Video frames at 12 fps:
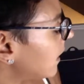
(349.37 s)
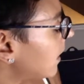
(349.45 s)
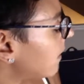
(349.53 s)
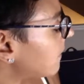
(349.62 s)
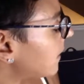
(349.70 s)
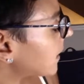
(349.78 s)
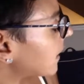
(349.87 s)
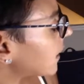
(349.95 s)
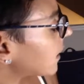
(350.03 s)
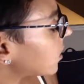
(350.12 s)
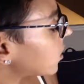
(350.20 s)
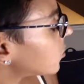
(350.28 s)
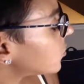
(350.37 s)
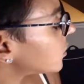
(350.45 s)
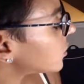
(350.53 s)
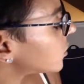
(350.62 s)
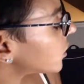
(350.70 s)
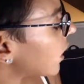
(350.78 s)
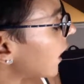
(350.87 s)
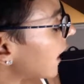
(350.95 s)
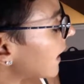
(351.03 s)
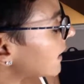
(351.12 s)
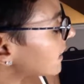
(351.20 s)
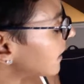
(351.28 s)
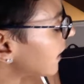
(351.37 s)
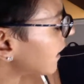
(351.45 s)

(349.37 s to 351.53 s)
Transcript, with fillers: America closes her eyes